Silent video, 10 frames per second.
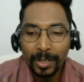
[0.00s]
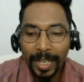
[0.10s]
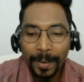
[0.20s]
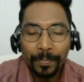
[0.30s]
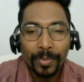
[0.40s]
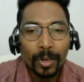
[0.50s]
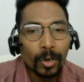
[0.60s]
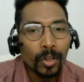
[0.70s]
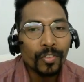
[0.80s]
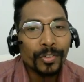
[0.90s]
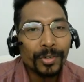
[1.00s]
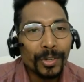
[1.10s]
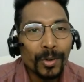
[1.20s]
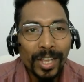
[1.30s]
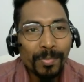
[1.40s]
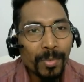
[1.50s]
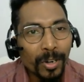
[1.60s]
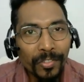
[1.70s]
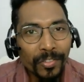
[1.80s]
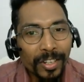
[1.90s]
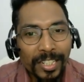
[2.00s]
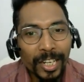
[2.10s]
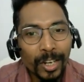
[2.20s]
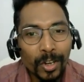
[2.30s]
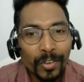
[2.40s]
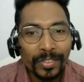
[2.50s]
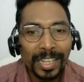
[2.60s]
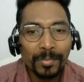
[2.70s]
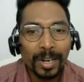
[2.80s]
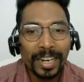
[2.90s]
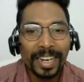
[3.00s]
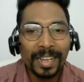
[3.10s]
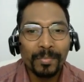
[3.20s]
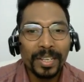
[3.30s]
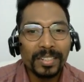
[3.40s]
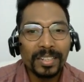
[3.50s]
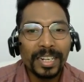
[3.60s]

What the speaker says: Okay, all of you know about first law of thermodynamics.